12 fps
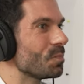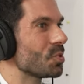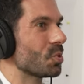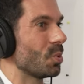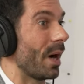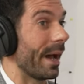
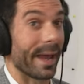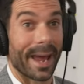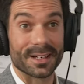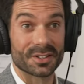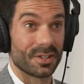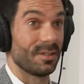So I
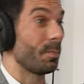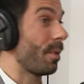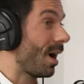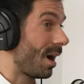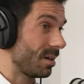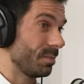enter the
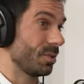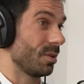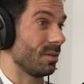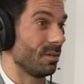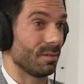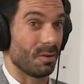parliament
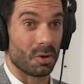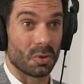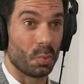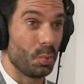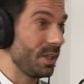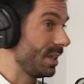on a on a
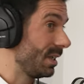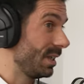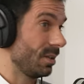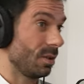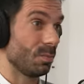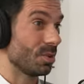weekly,
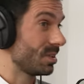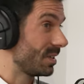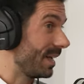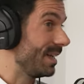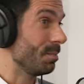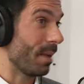almost
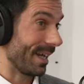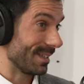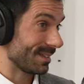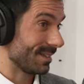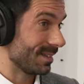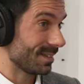daily
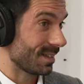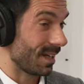basis.